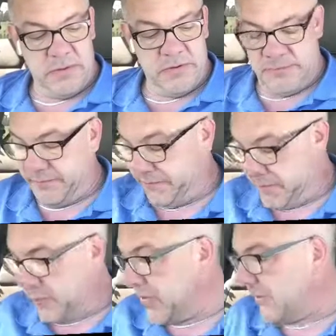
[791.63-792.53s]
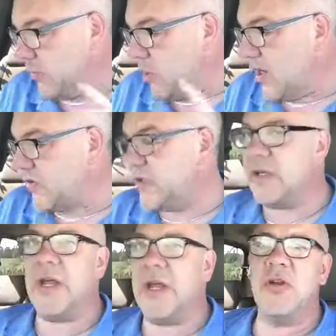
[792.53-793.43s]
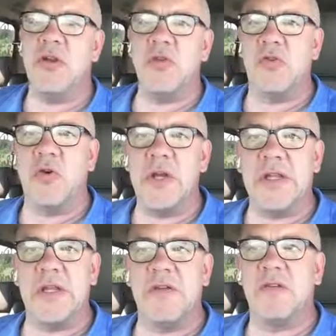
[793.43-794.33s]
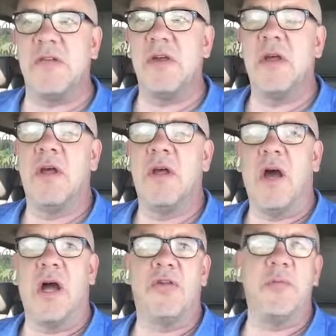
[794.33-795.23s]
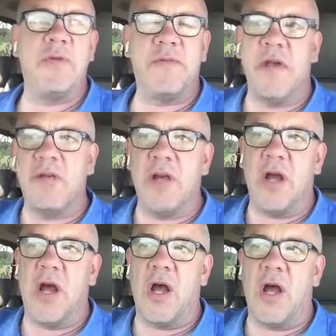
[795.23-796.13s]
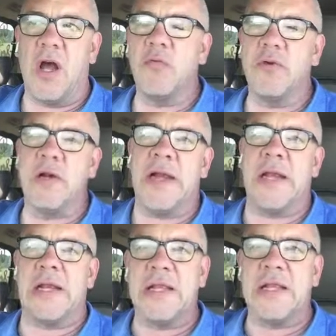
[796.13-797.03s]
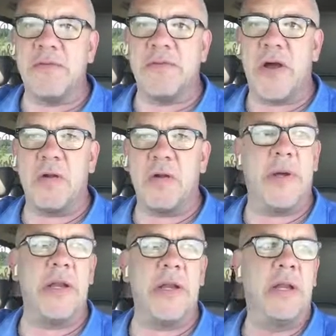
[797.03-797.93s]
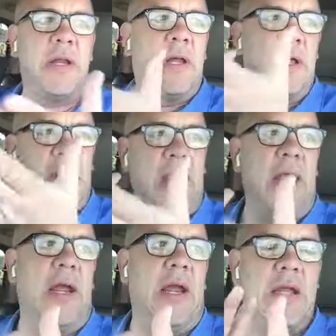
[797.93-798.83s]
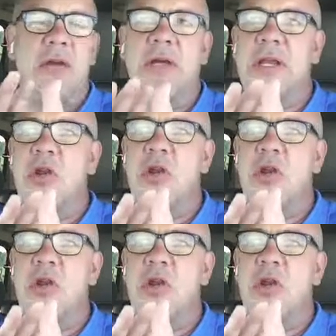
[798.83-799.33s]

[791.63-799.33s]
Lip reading: All right, but if you're watching and you're enjoying this, do me a favor. You hover over and click the follow button, and then you'll get